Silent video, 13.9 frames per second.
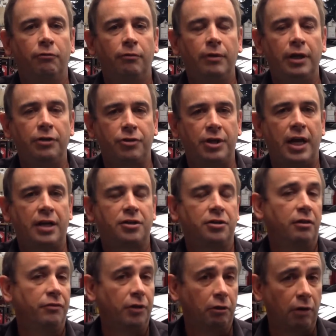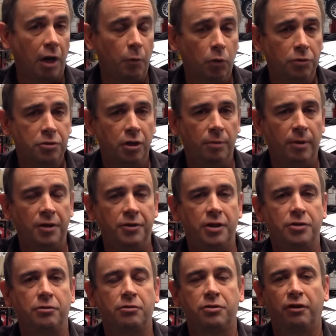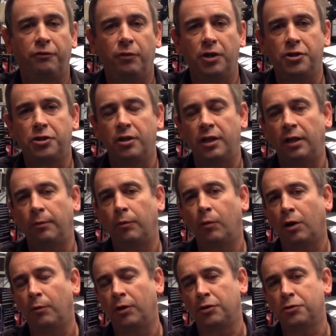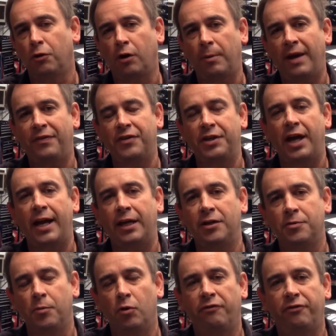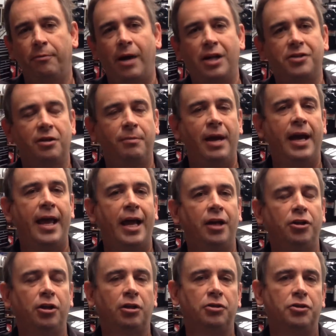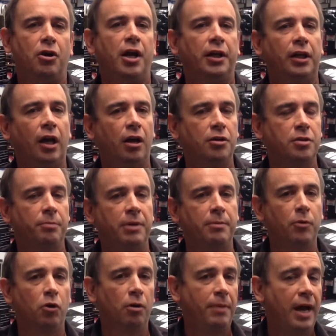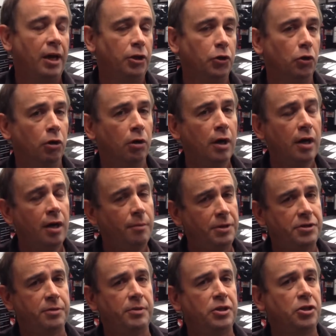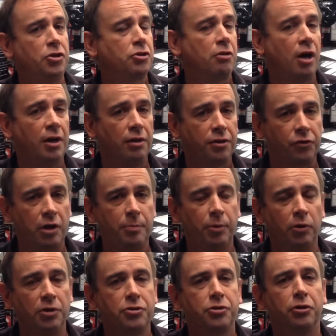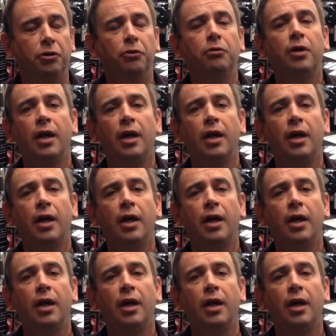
introduction of the Great Wall turbo diesel software tuning. What I want to talk about today is more information about how you can diagnose a bit more about your Mitsubishi Triton 3.2